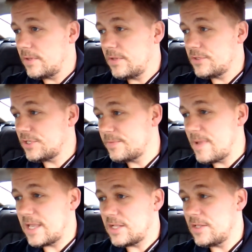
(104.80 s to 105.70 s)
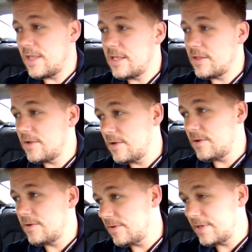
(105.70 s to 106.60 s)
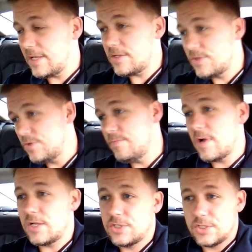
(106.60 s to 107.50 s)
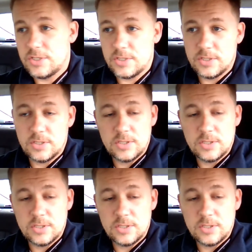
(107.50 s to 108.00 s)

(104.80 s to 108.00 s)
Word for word: they're just making they they're they're getting too much.